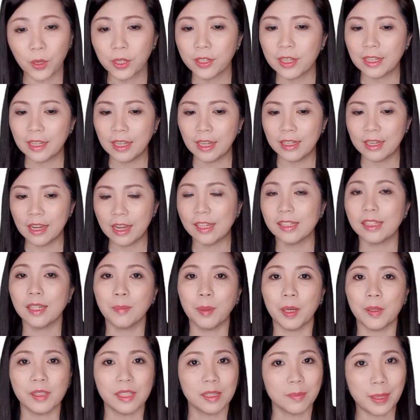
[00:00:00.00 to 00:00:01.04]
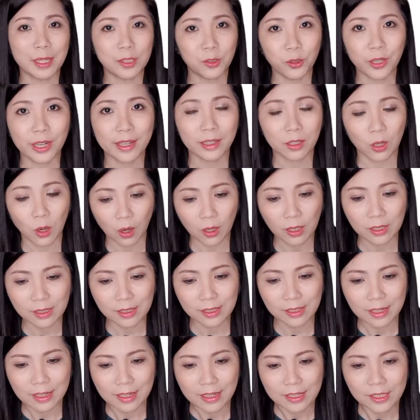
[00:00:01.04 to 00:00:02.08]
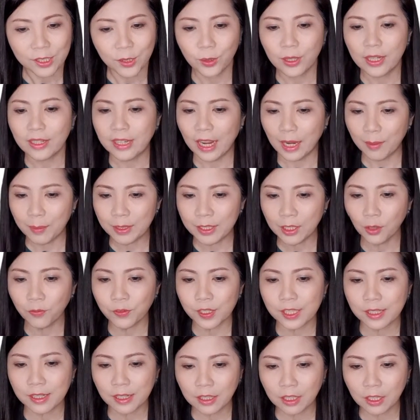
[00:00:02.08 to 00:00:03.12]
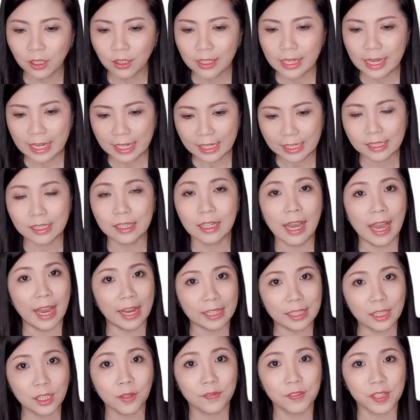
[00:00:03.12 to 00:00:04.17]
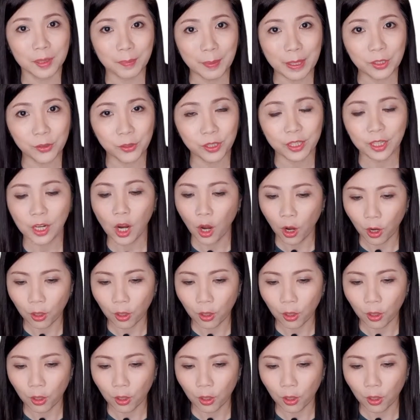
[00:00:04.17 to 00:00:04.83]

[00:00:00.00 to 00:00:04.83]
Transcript: going to learn is about symmetry and chords. So the diameter of a circle is the axis of symmetry